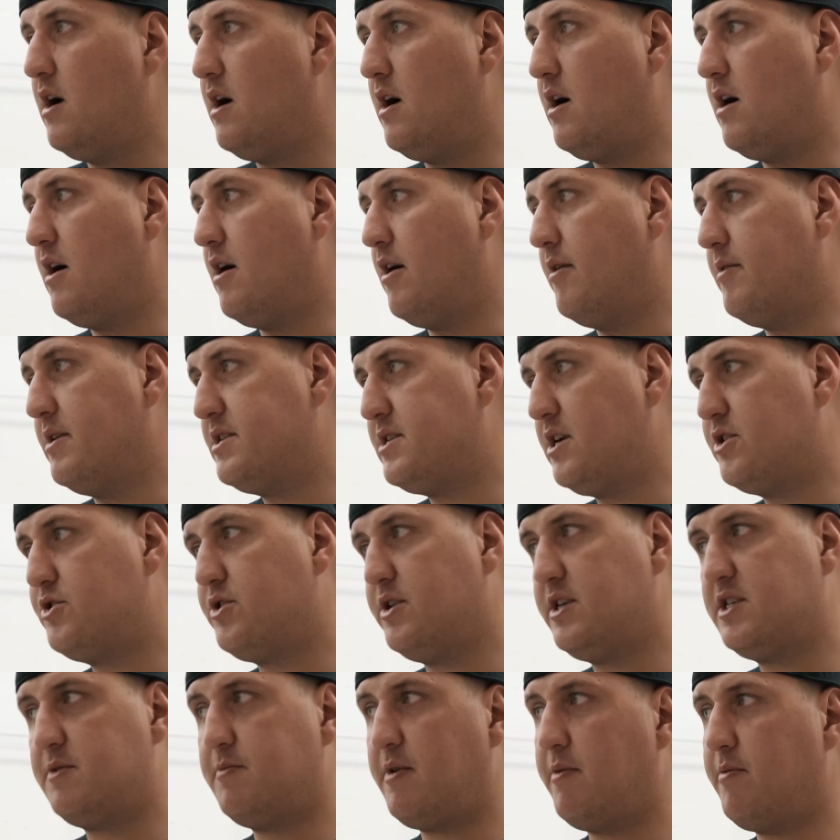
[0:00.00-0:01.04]
Essentially,
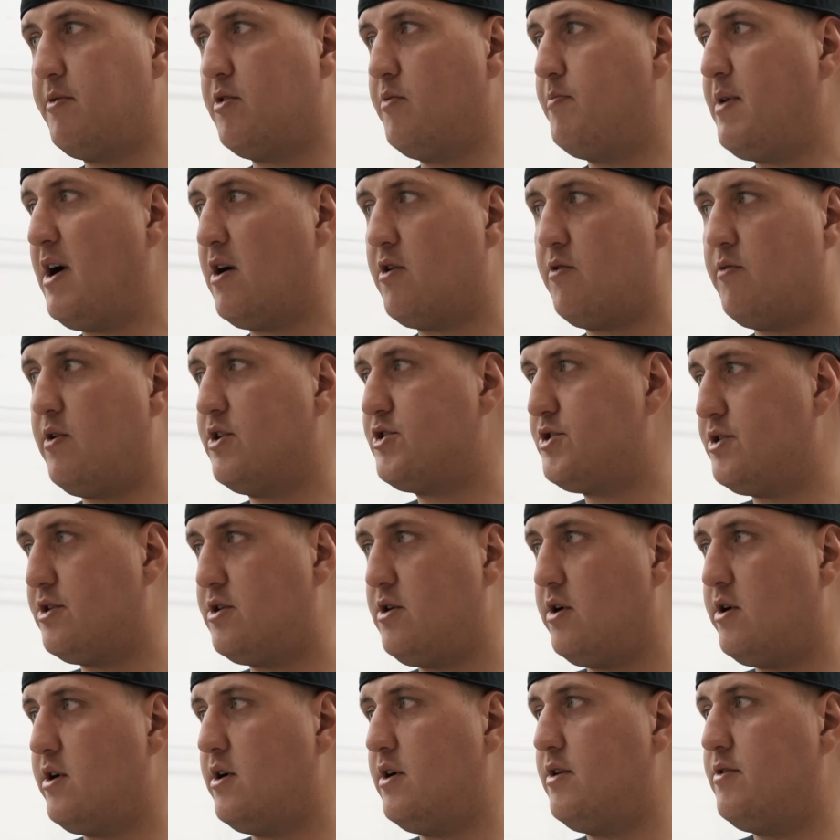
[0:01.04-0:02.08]
he's going to be able to power wash the
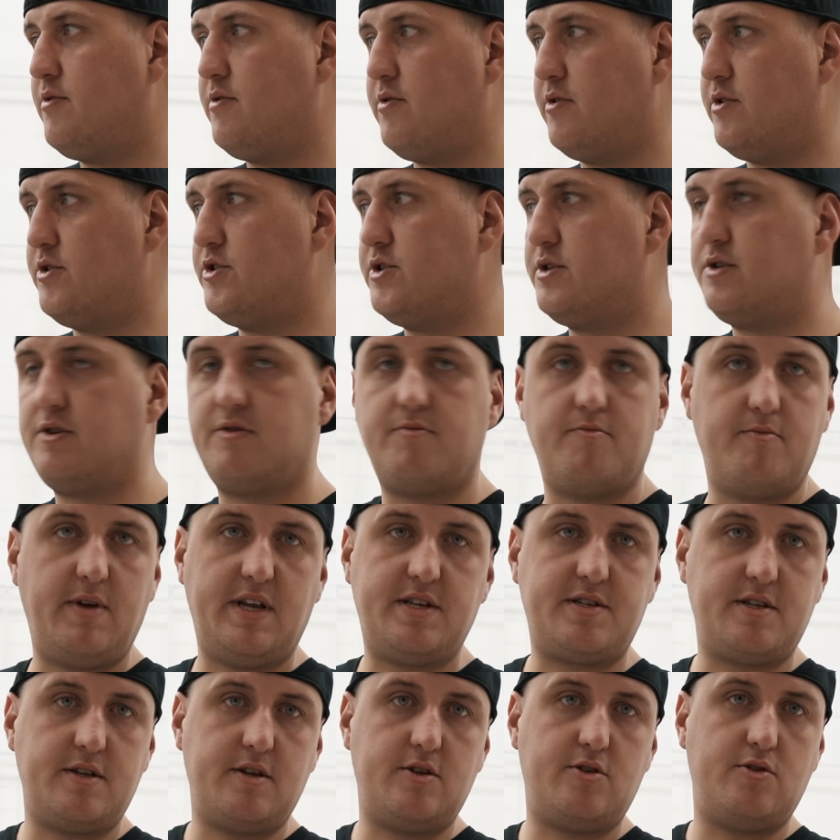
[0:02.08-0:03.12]
car or just
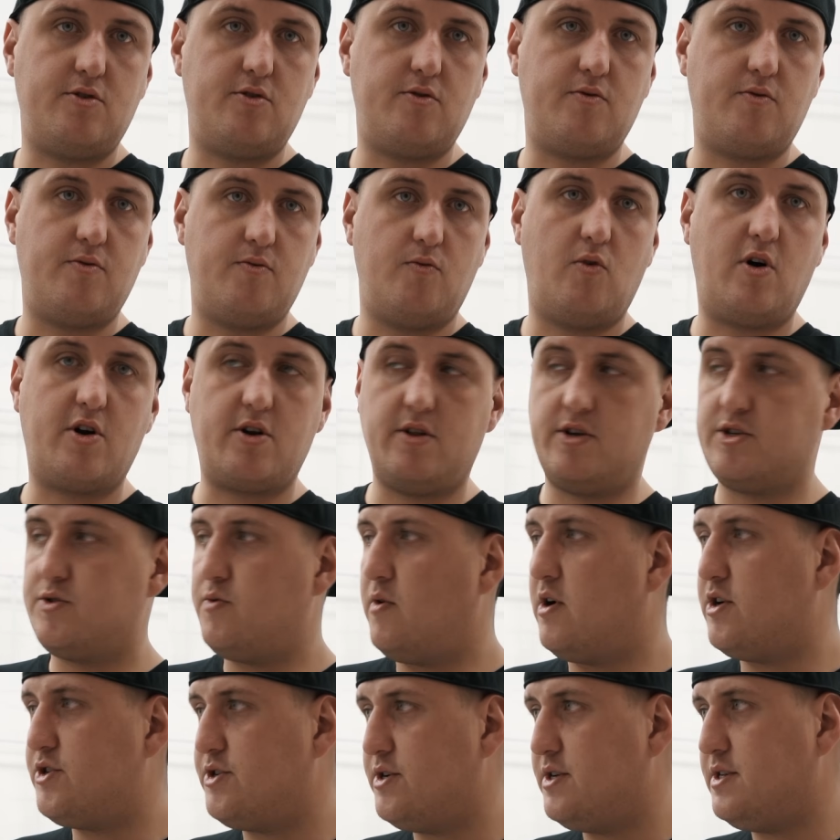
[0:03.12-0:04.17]
basically do waterless
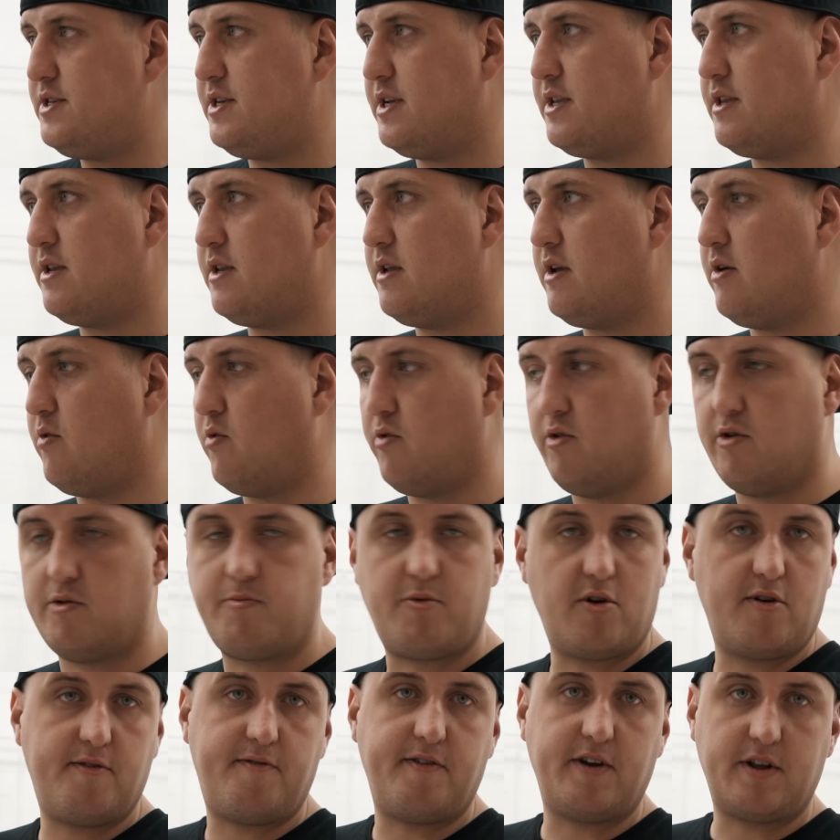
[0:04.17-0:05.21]
washes, and it will look
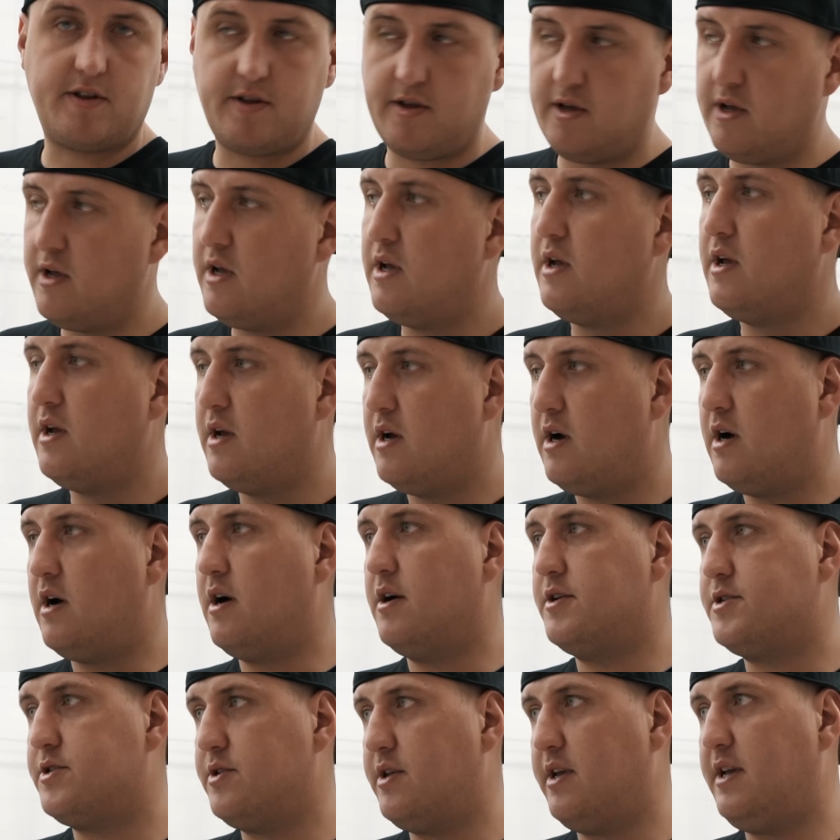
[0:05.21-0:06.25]
perfect.
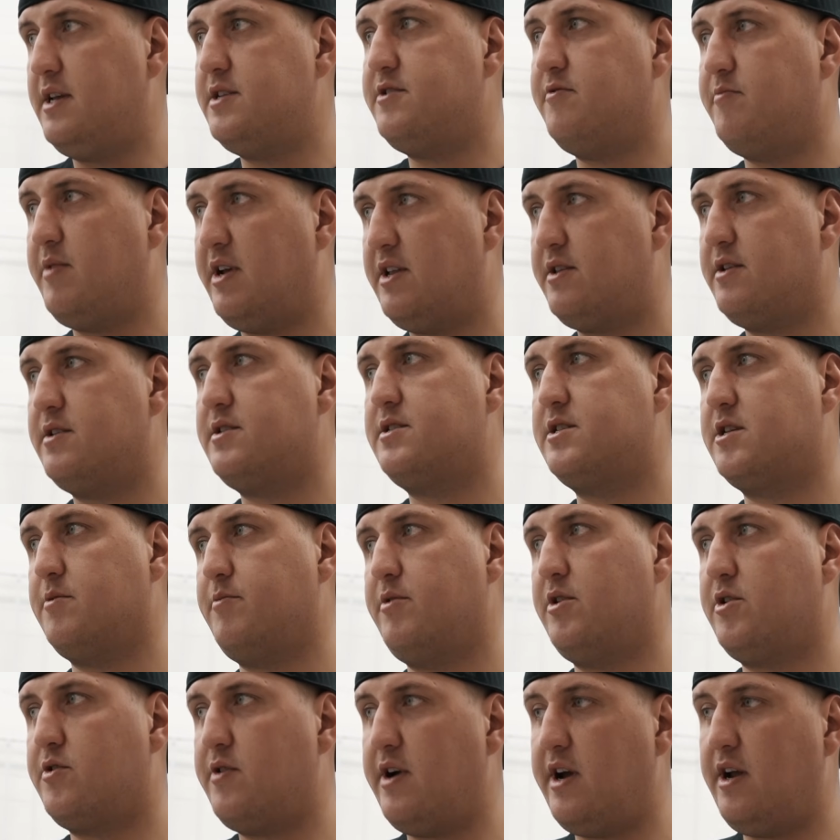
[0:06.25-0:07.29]
So the ease of maintenance is going
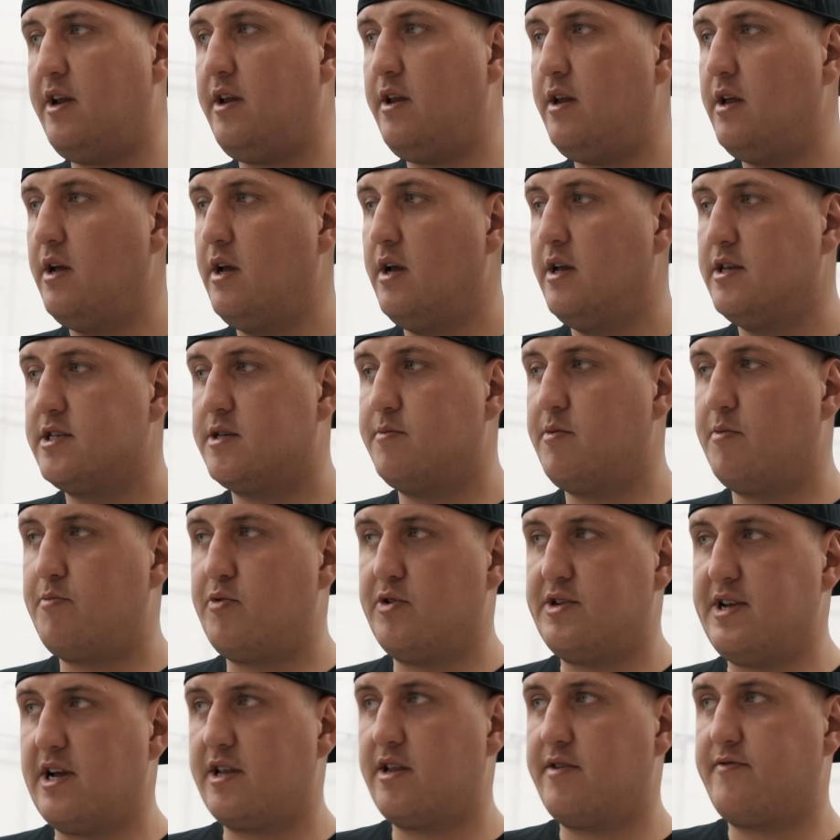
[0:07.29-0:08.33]
to be great. It's going to be
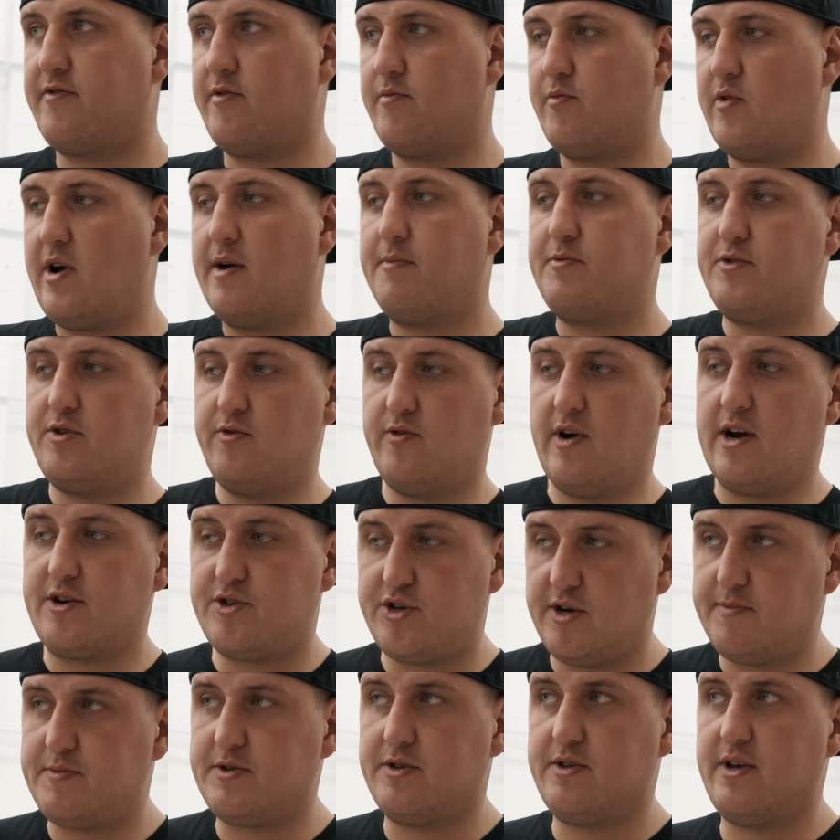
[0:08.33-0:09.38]
protected from rock
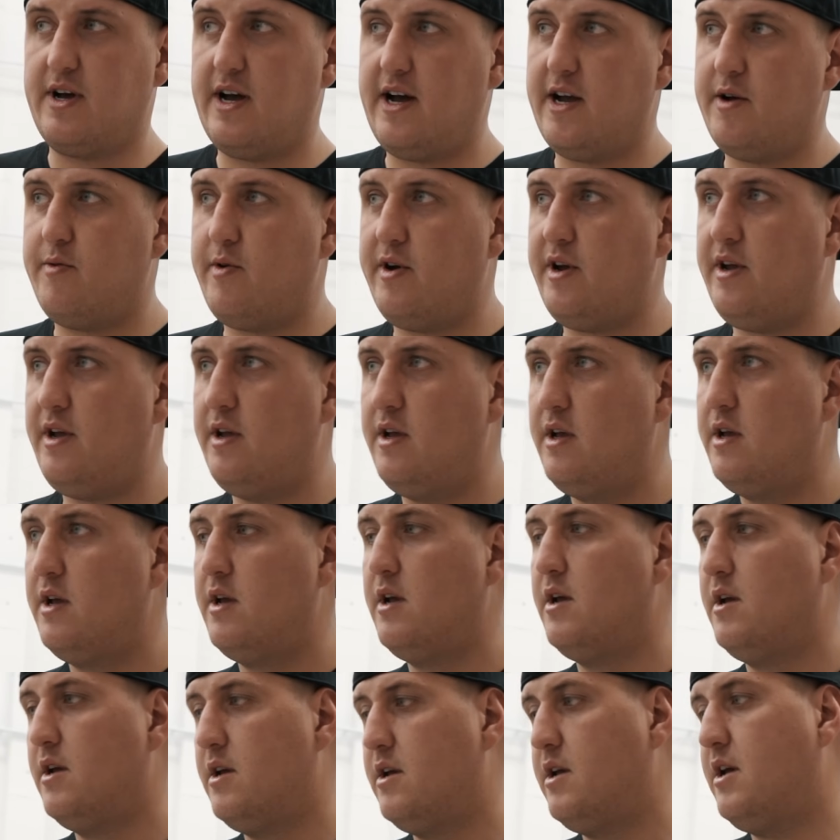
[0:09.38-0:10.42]
trips on the highway,
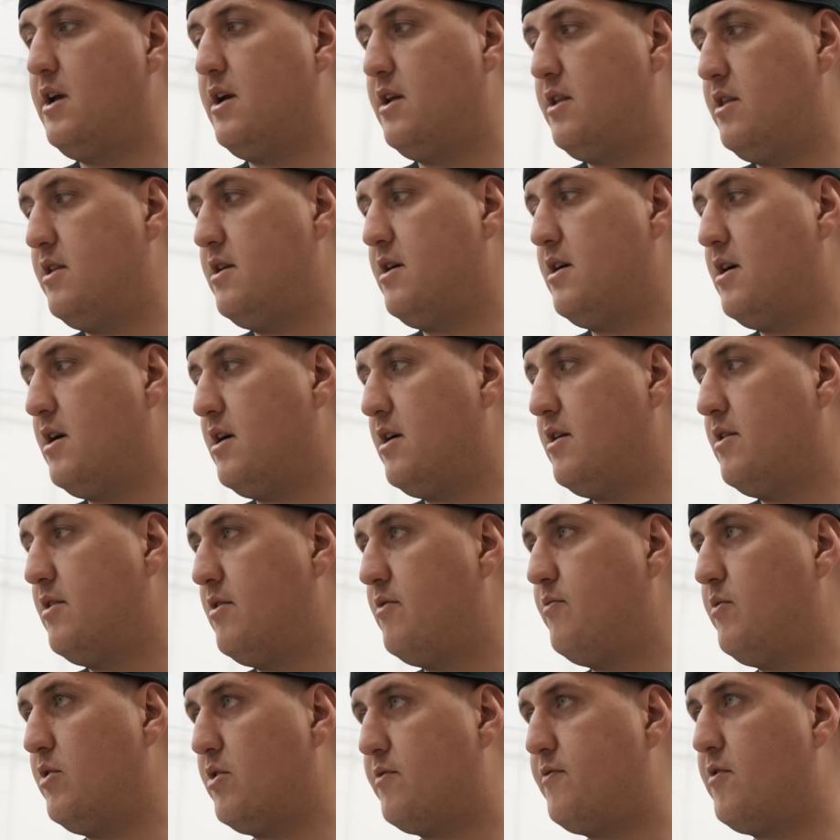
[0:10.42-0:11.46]
and
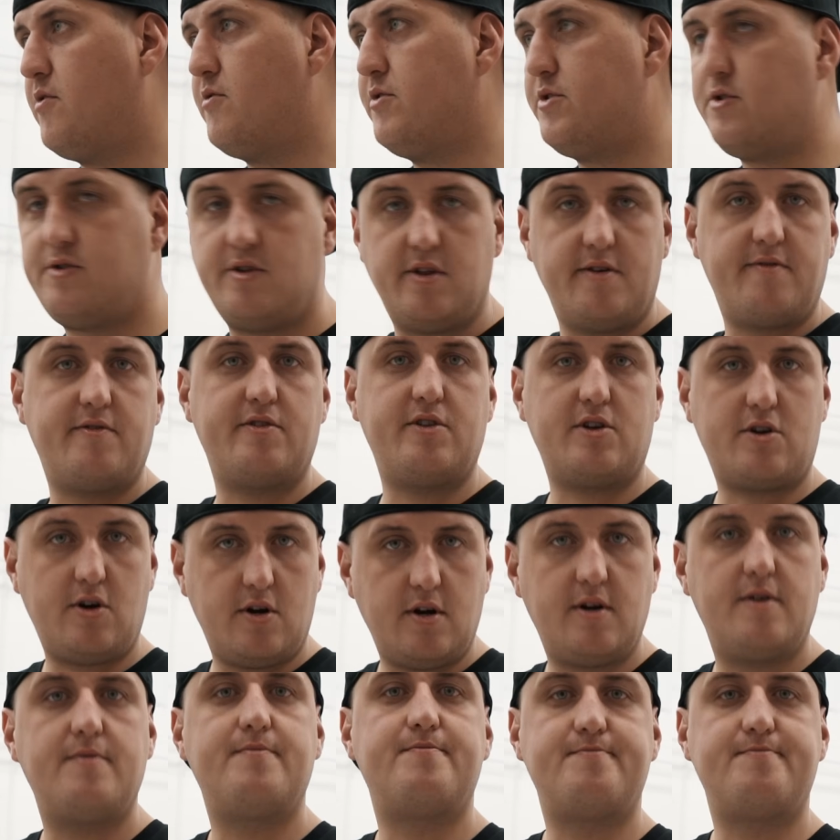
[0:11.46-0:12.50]
we look forward to delivering the car.